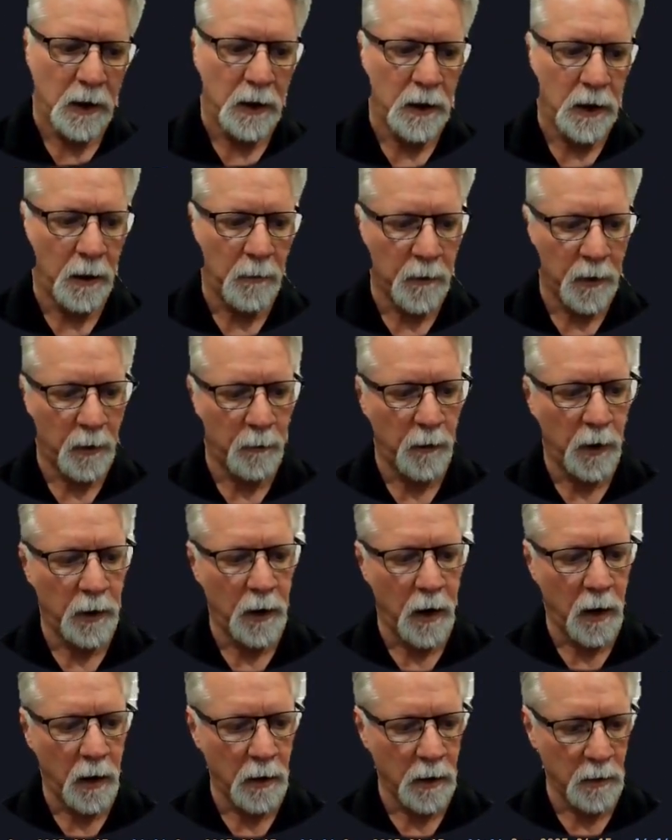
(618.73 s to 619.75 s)
Now we're going to
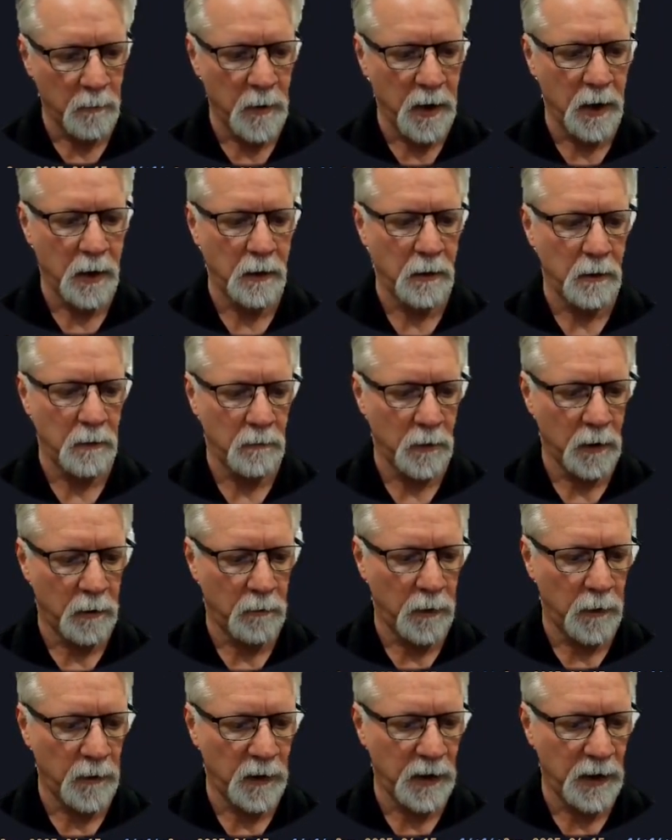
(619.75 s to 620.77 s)
run our command. We're going
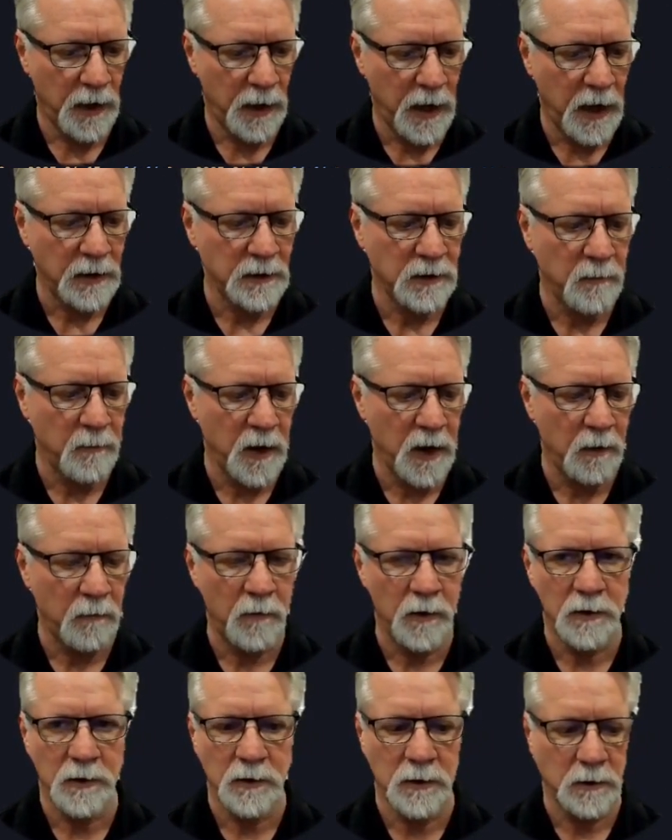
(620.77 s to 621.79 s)
to run the gets command,
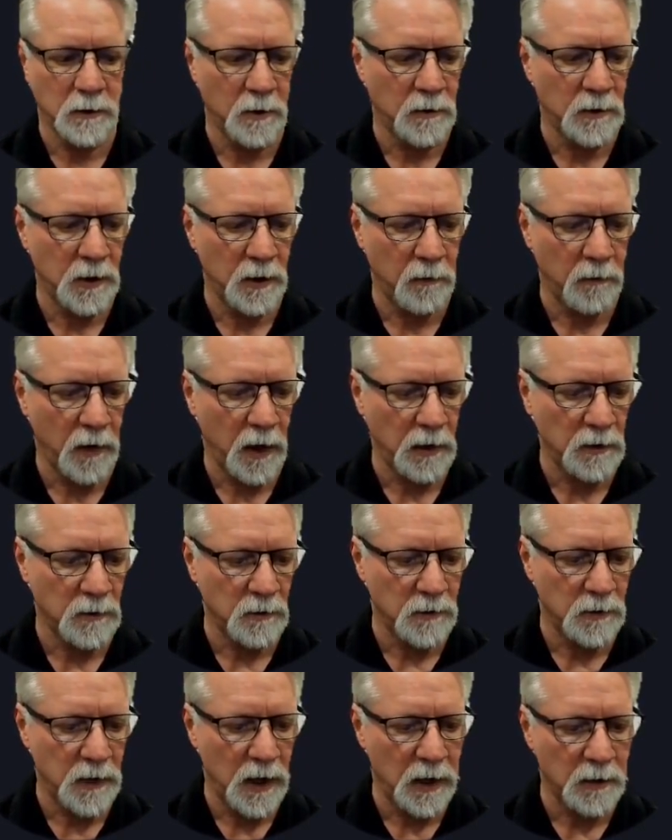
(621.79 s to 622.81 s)
which is our
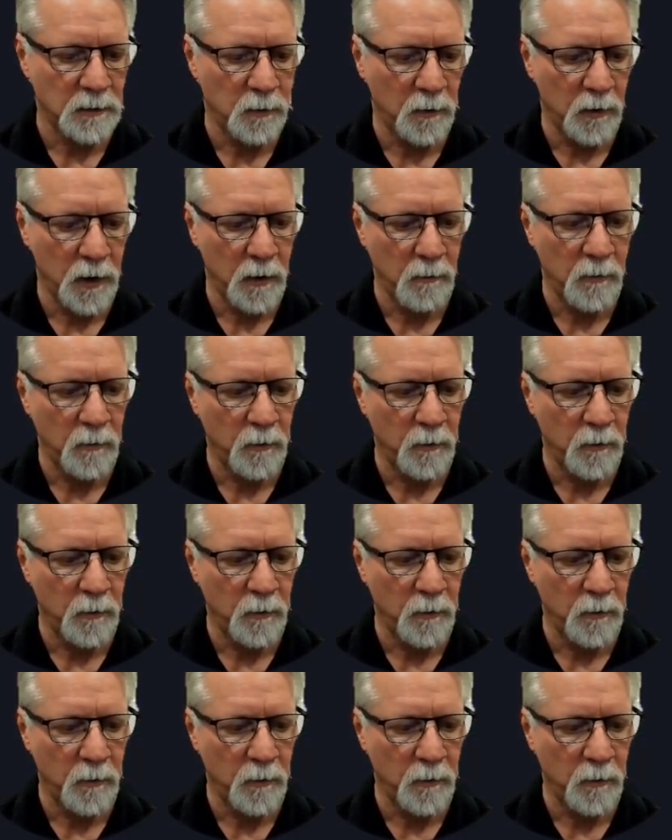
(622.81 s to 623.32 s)
synchronizer status program.